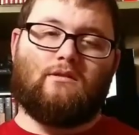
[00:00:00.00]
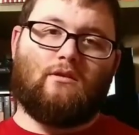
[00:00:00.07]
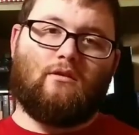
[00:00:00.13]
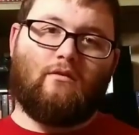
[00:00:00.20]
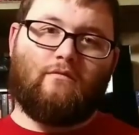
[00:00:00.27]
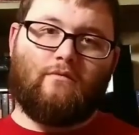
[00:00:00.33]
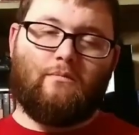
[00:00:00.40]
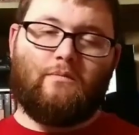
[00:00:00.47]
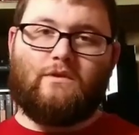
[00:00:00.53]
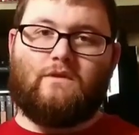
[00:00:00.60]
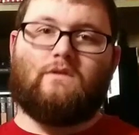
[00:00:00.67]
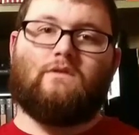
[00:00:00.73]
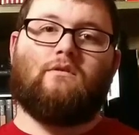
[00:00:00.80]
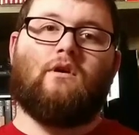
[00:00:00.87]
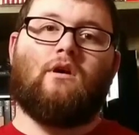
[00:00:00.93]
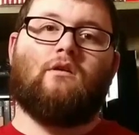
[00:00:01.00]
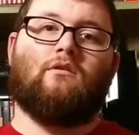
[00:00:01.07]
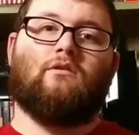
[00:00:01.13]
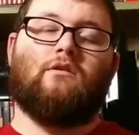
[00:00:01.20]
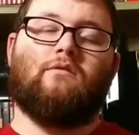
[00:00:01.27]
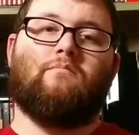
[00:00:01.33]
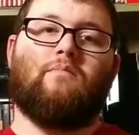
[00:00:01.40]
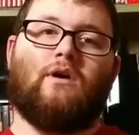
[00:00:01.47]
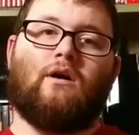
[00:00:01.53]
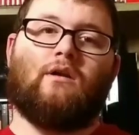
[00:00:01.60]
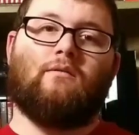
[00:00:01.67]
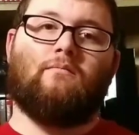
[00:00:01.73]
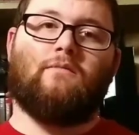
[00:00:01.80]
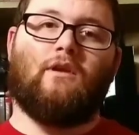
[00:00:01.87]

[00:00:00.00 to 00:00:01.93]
and you don't have to put the dongle in the bottom.